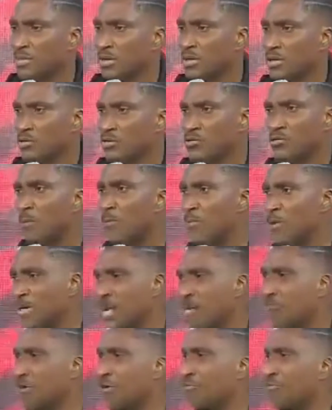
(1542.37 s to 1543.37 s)
Stop
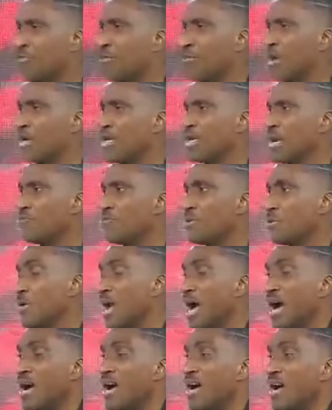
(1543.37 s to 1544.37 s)
looking for free money
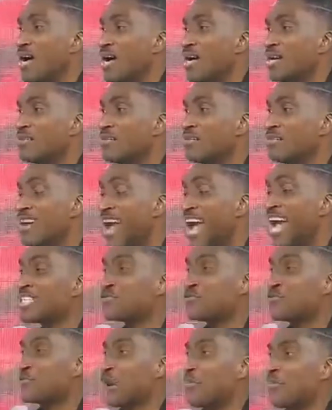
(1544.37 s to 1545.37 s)
everywhere. Right
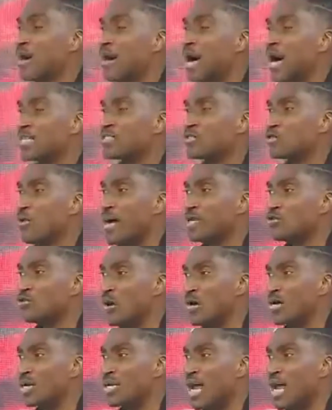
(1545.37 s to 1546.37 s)
from as you are
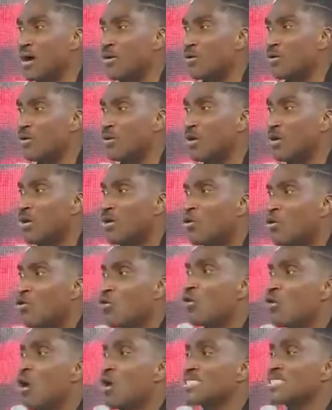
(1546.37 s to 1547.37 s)
young now,
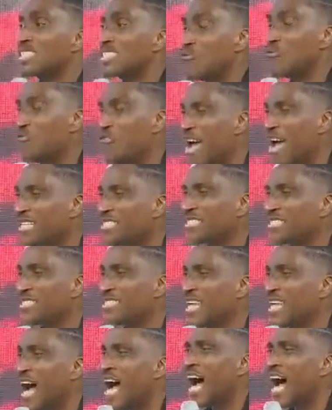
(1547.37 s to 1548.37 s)
cultivate
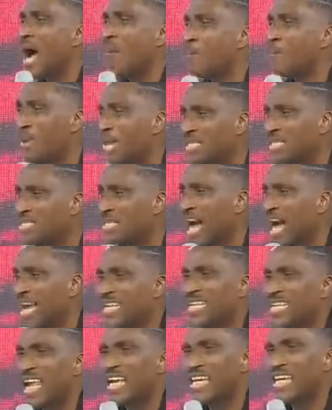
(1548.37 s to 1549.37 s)
the habit
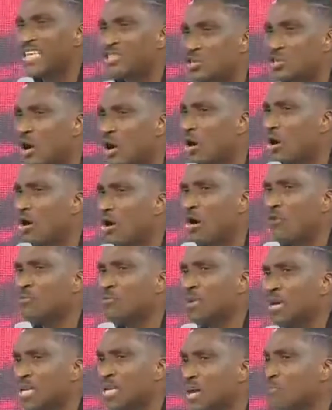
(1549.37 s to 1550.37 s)
and the nature of
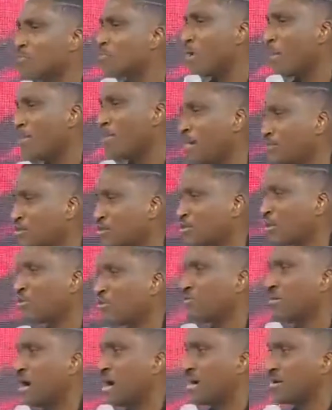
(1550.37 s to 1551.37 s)
being a problem
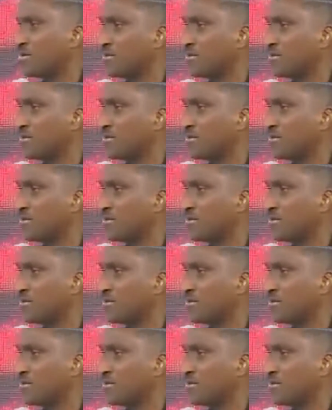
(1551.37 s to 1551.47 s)
solver.